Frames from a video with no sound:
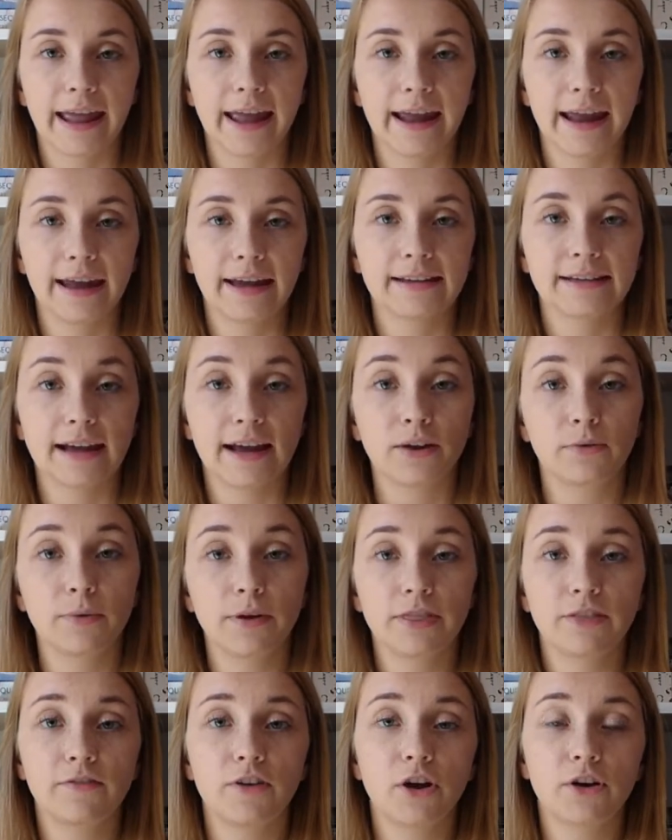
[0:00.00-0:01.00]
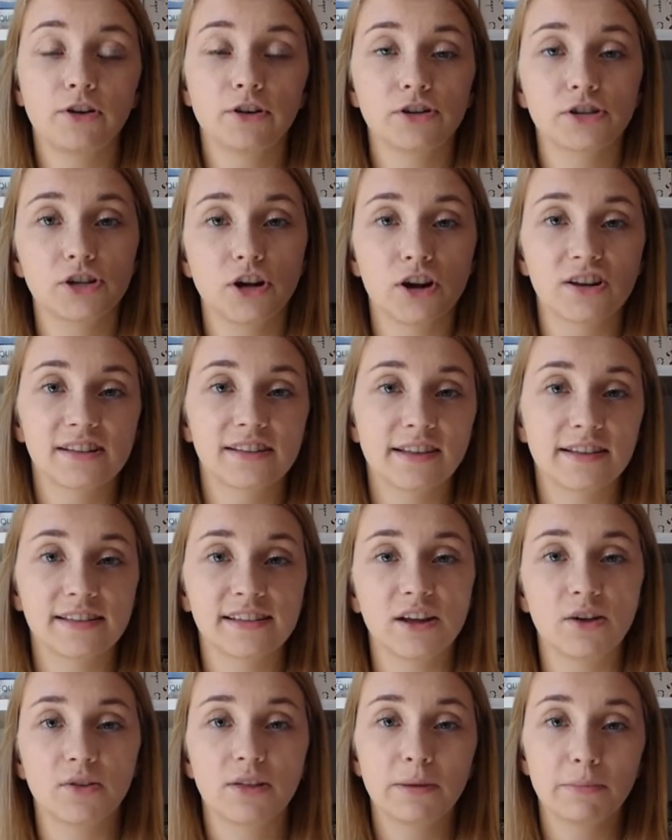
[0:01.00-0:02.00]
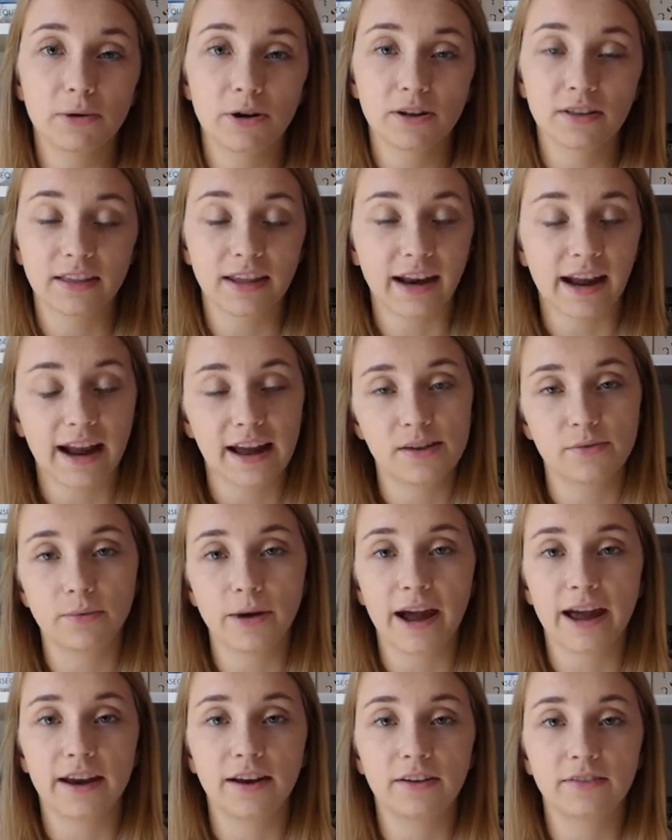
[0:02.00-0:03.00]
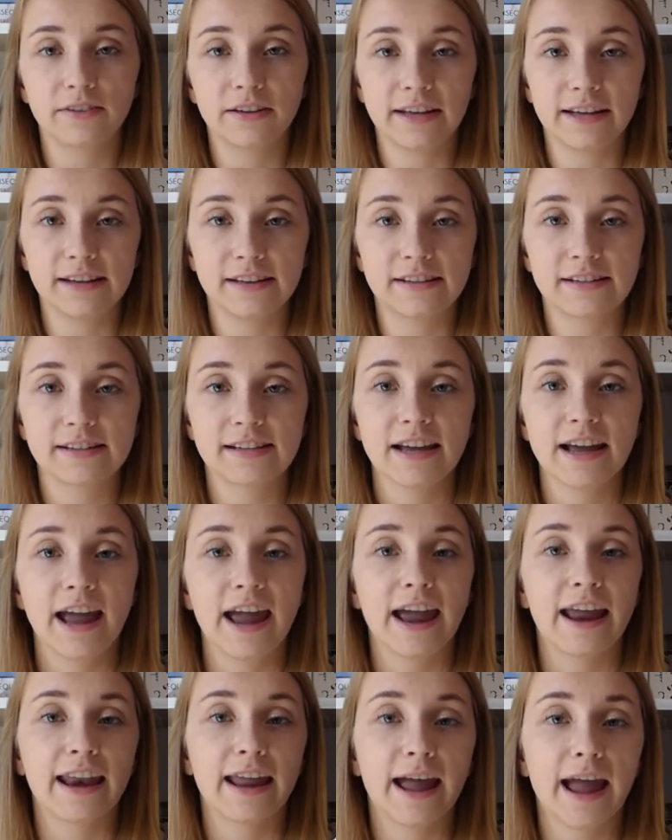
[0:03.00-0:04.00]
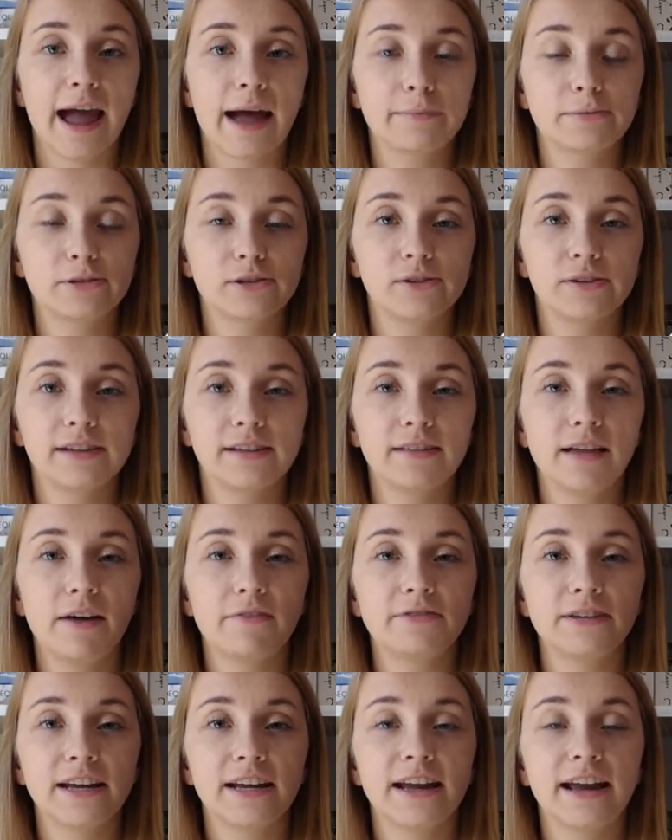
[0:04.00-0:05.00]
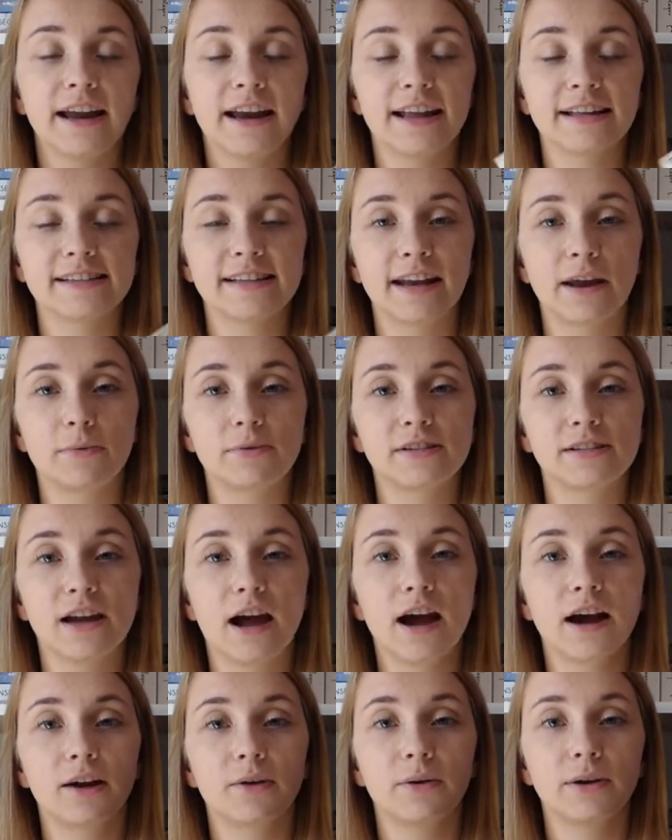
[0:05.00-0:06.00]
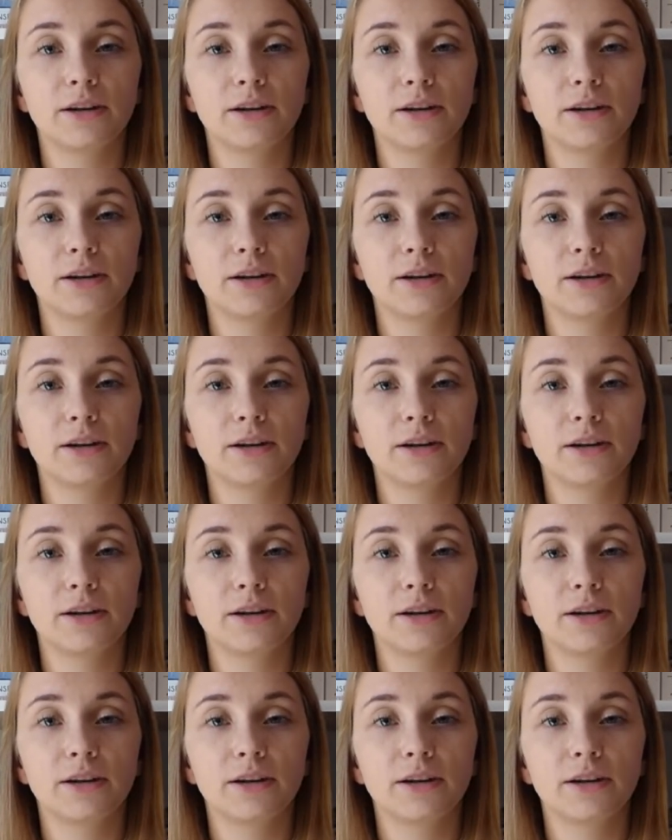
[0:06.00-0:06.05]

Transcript: and I had read The Fault in Our Stars, and that's the only book that I had read of his, and I absolutely loved it, and I said I was not